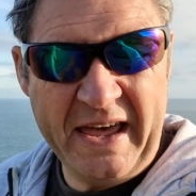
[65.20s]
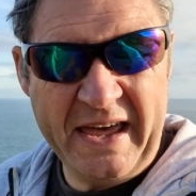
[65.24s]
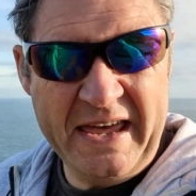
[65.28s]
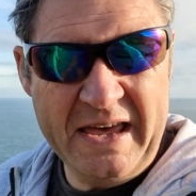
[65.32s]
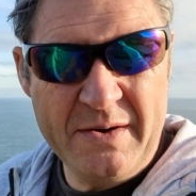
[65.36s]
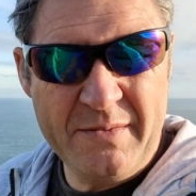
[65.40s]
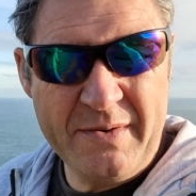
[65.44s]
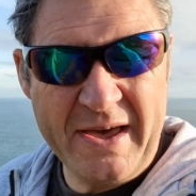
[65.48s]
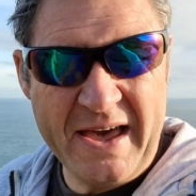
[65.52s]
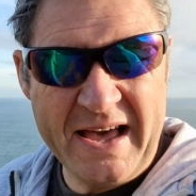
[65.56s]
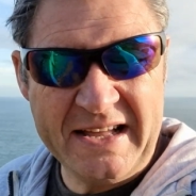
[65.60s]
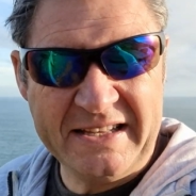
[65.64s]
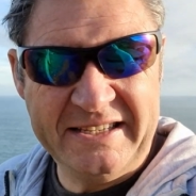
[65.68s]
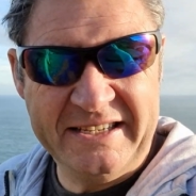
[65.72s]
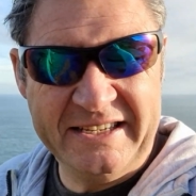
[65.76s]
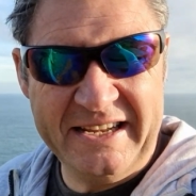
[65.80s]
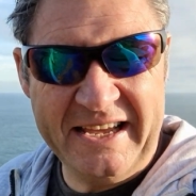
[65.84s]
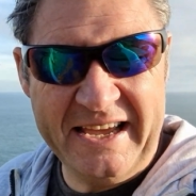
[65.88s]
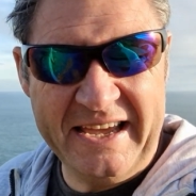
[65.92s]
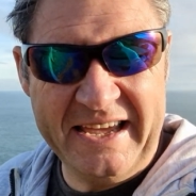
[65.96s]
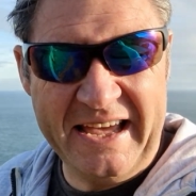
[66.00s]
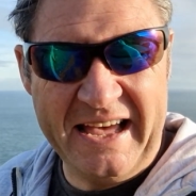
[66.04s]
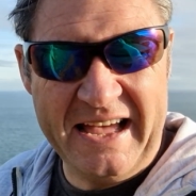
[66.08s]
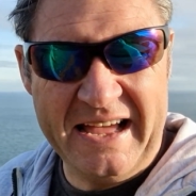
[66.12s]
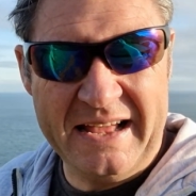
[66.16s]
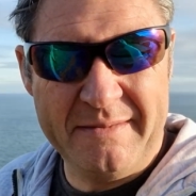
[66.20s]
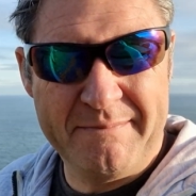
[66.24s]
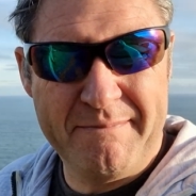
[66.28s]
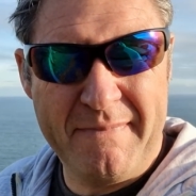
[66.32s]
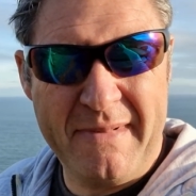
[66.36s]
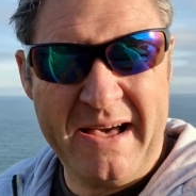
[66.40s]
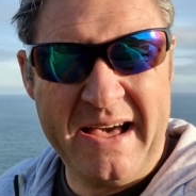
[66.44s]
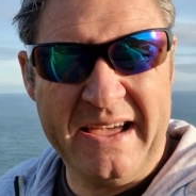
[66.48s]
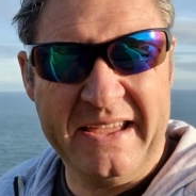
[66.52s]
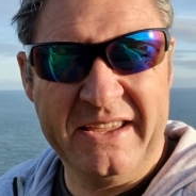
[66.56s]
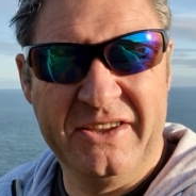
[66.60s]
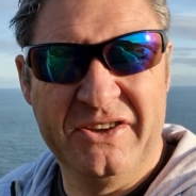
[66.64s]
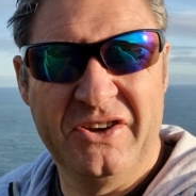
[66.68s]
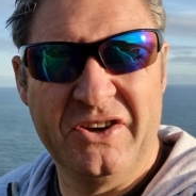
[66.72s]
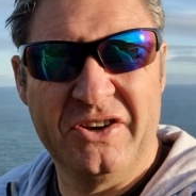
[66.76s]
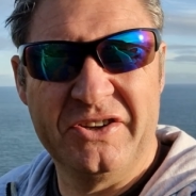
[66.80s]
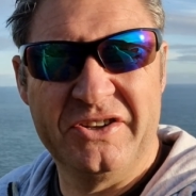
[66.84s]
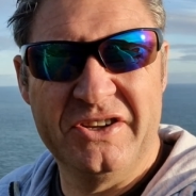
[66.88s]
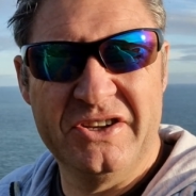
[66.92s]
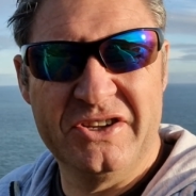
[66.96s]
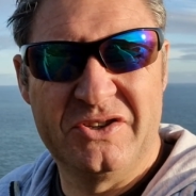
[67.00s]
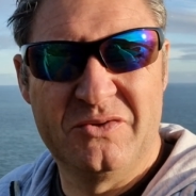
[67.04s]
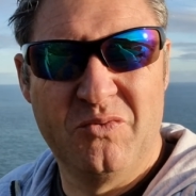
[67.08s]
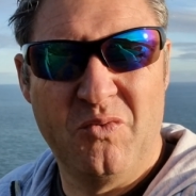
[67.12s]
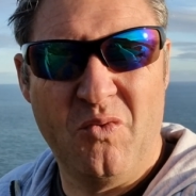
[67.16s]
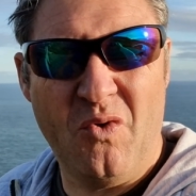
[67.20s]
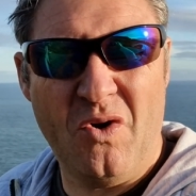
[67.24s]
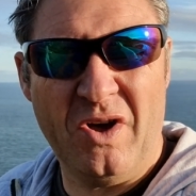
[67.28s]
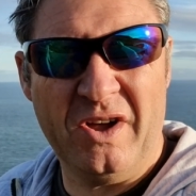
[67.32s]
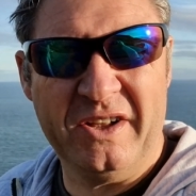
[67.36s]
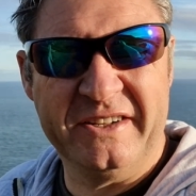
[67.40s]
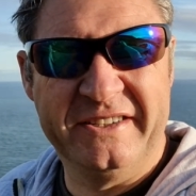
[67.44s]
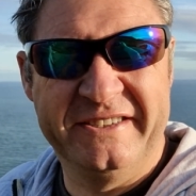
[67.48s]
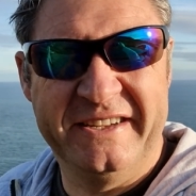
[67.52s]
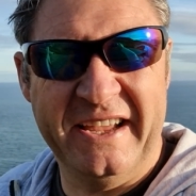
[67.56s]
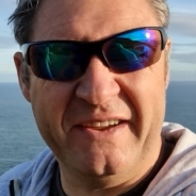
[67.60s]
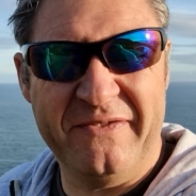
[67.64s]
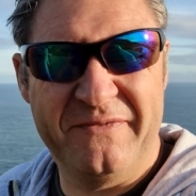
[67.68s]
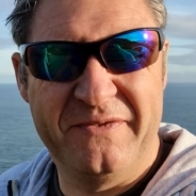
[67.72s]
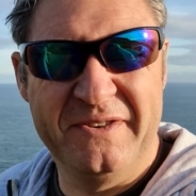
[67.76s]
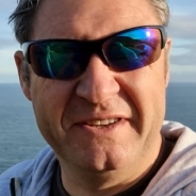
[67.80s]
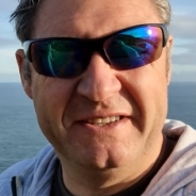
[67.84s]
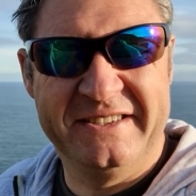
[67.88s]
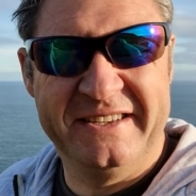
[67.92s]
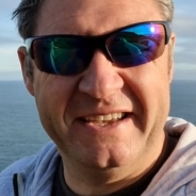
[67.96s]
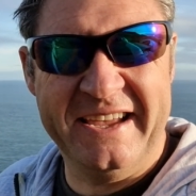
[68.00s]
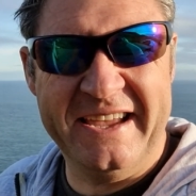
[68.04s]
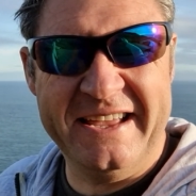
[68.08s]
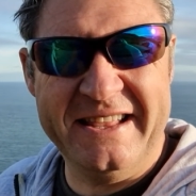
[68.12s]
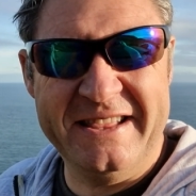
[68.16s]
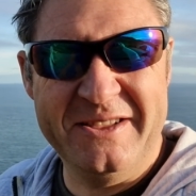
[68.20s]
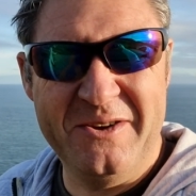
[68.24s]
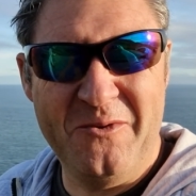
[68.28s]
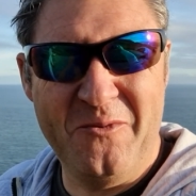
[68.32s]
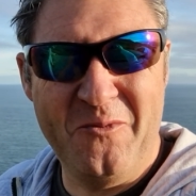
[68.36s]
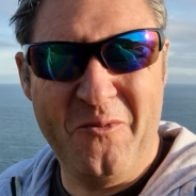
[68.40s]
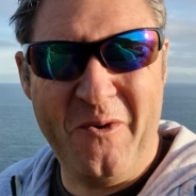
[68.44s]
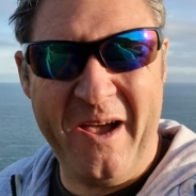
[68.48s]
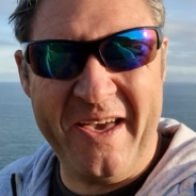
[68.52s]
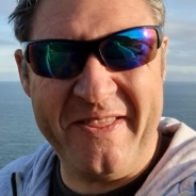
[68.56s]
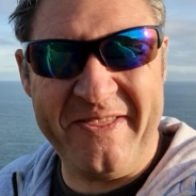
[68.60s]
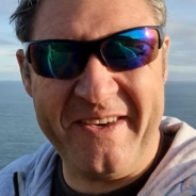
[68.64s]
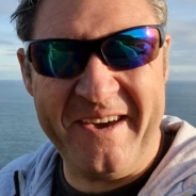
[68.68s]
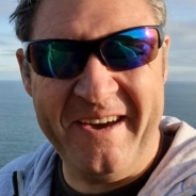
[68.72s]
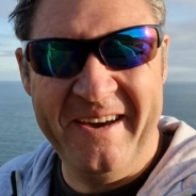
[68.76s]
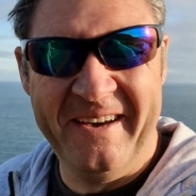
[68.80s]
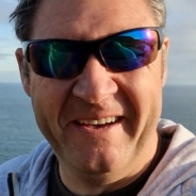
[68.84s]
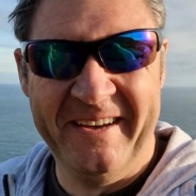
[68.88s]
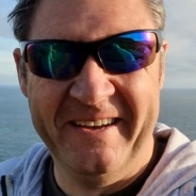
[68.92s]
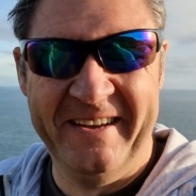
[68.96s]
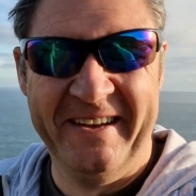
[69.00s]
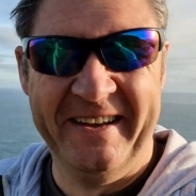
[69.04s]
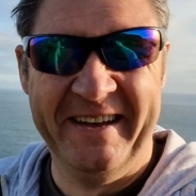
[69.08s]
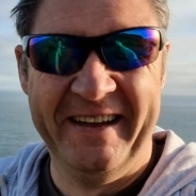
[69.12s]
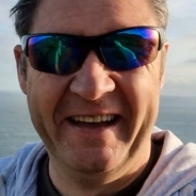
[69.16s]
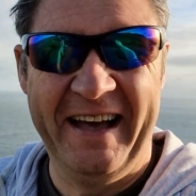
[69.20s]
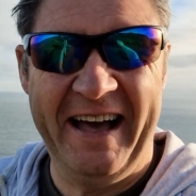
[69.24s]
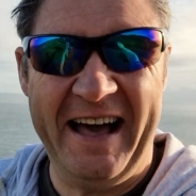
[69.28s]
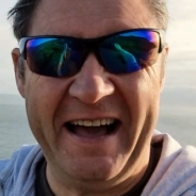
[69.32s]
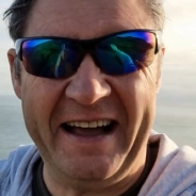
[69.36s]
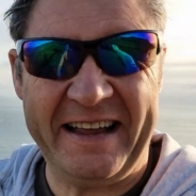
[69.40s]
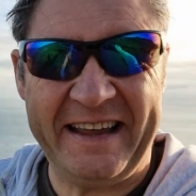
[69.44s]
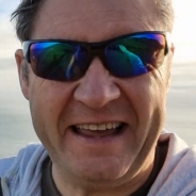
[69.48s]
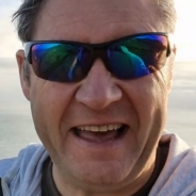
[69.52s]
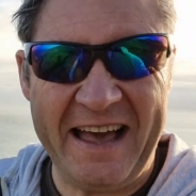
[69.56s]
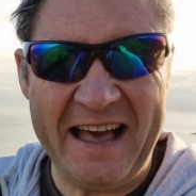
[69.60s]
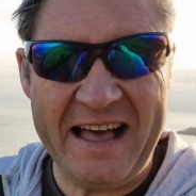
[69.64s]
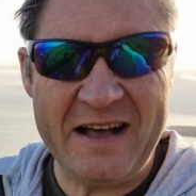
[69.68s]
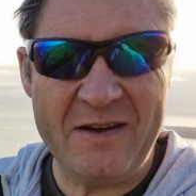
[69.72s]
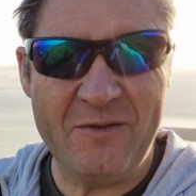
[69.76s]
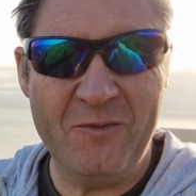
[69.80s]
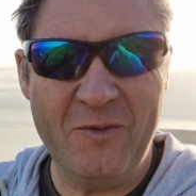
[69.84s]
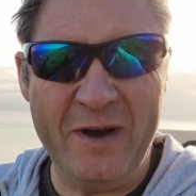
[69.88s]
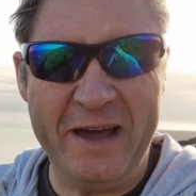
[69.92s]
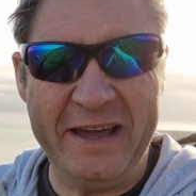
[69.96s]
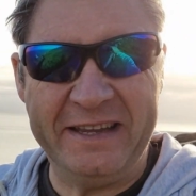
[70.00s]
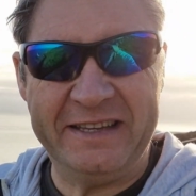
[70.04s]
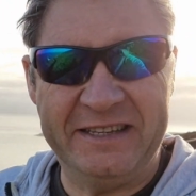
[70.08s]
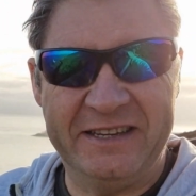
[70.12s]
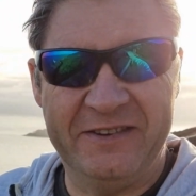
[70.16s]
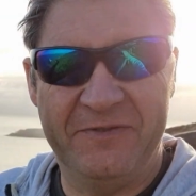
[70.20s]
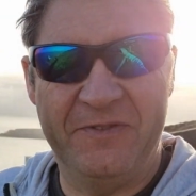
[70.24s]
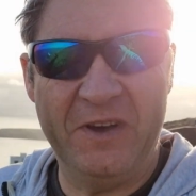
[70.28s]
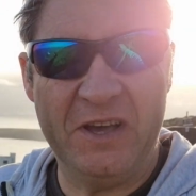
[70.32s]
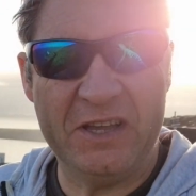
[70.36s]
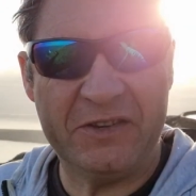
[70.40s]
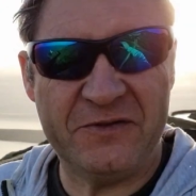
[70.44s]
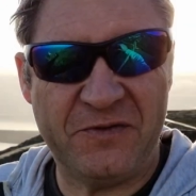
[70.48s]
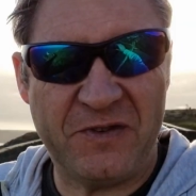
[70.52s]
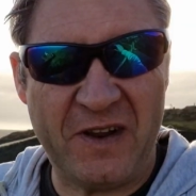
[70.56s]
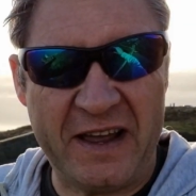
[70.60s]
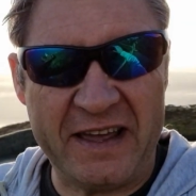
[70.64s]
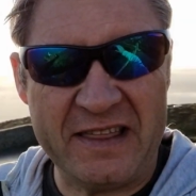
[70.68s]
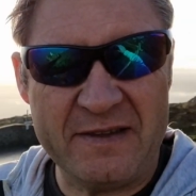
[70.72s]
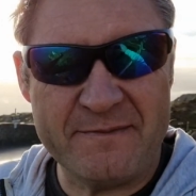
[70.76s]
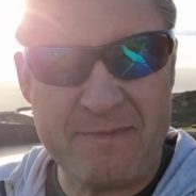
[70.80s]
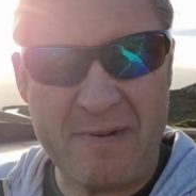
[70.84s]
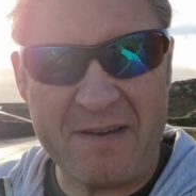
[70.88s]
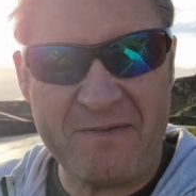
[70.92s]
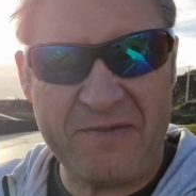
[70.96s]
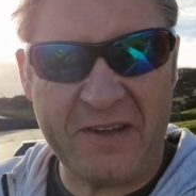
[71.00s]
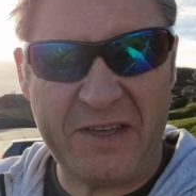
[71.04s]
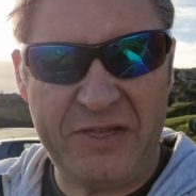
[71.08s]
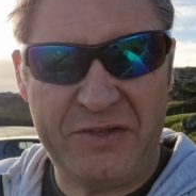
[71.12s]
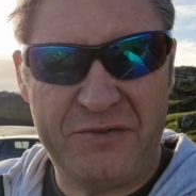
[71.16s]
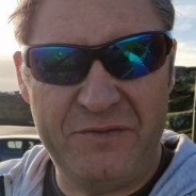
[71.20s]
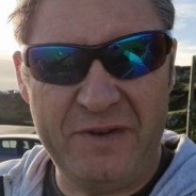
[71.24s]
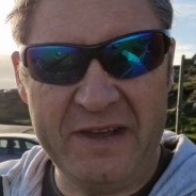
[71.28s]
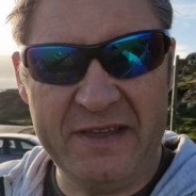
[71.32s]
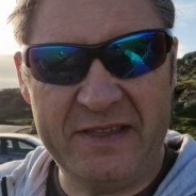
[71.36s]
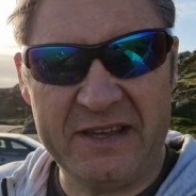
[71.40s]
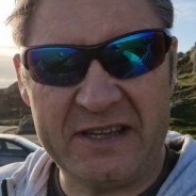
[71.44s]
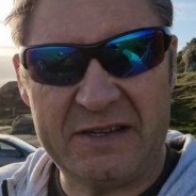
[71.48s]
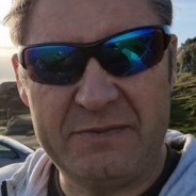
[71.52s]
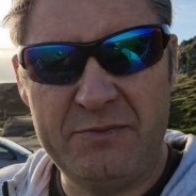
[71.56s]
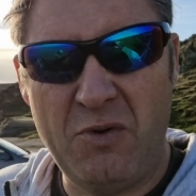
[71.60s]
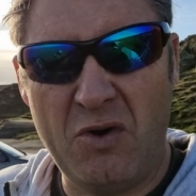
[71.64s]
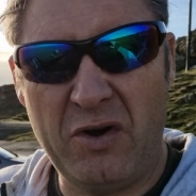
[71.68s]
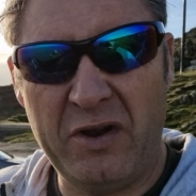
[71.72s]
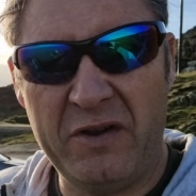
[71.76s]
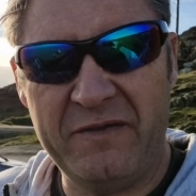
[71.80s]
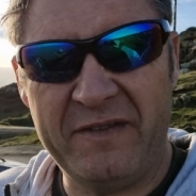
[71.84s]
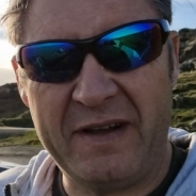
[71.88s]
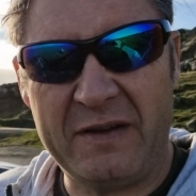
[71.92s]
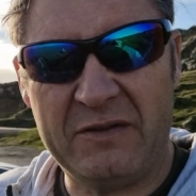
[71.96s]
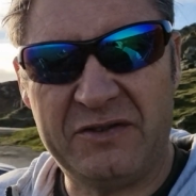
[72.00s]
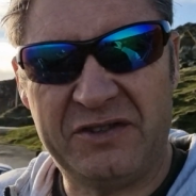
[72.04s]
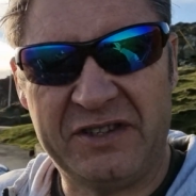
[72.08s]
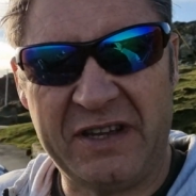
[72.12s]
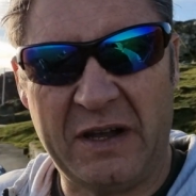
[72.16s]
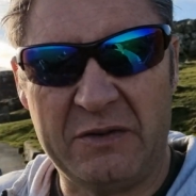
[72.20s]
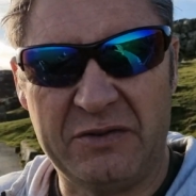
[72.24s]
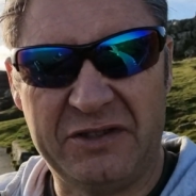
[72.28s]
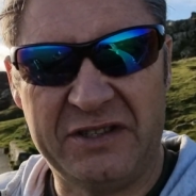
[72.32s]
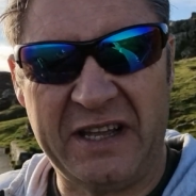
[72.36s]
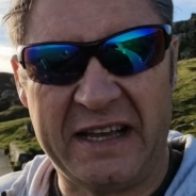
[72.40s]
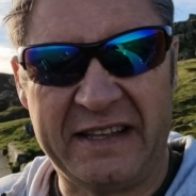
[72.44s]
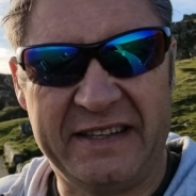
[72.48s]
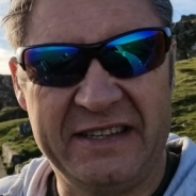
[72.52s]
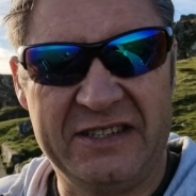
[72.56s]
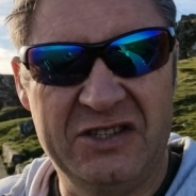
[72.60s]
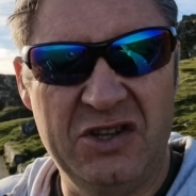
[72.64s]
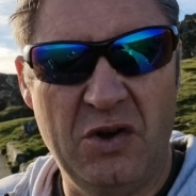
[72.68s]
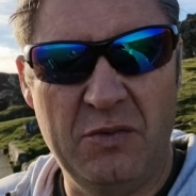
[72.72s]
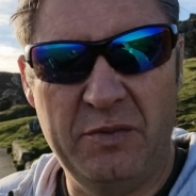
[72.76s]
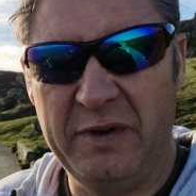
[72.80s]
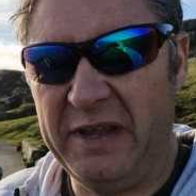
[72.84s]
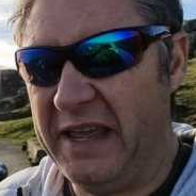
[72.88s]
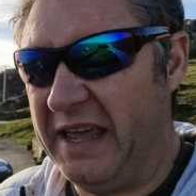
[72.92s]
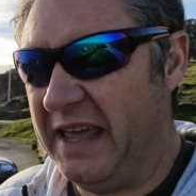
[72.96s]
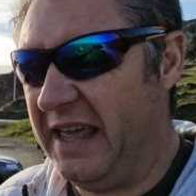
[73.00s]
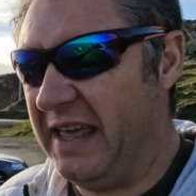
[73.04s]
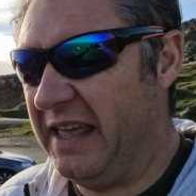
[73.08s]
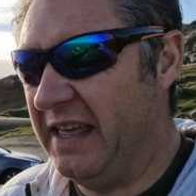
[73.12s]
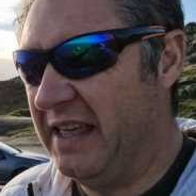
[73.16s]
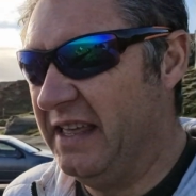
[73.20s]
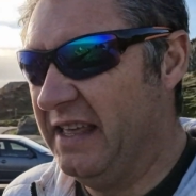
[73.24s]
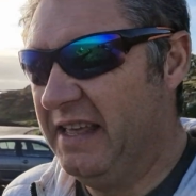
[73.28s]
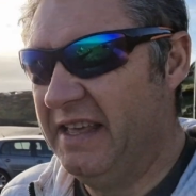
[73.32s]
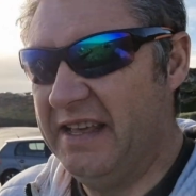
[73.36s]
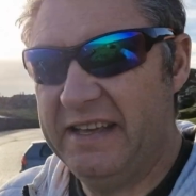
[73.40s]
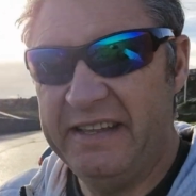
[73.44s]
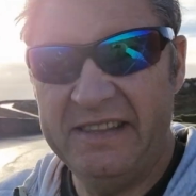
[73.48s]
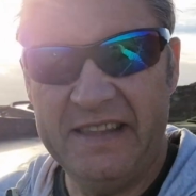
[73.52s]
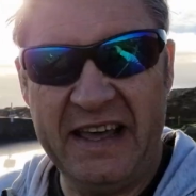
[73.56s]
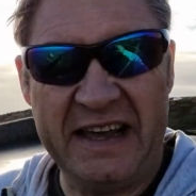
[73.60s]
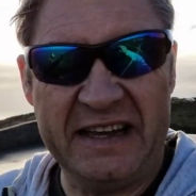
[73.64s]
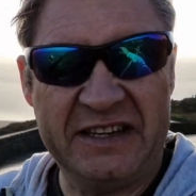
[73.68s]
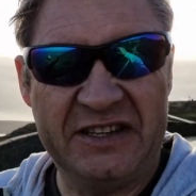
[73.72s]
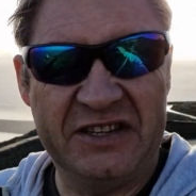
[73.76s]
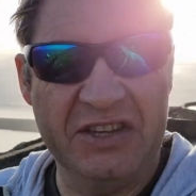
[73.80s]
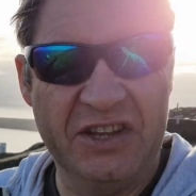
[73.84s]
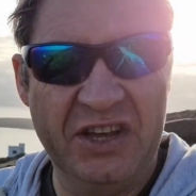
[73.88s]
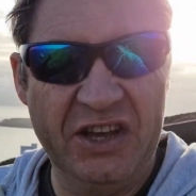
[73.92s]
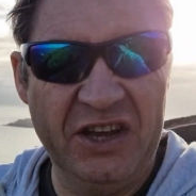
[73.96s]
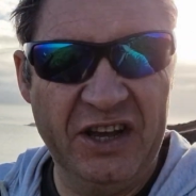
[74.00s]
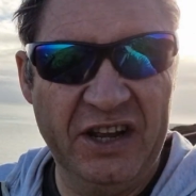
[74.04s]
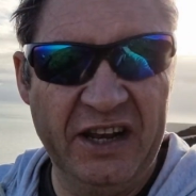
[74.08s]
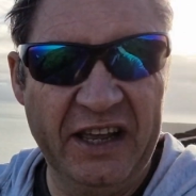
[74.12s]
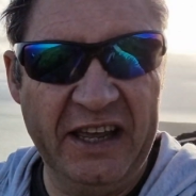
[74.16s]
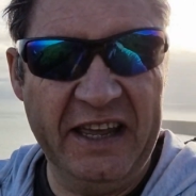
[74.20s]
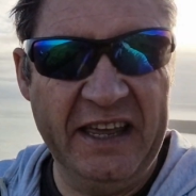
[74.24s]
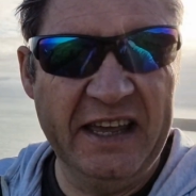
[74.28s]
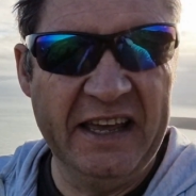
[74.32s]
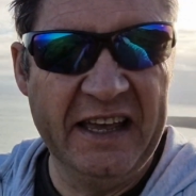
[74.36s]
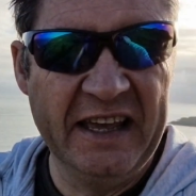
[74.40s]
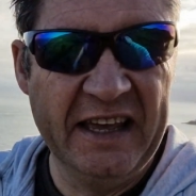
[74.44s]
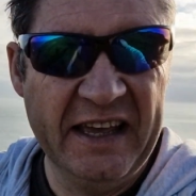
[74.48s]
here we are today, and my goodness, what a difference in the weather. I can't wait. First flight of the Mavic 3 this morning around Southstack. There's nobody here, nice and early.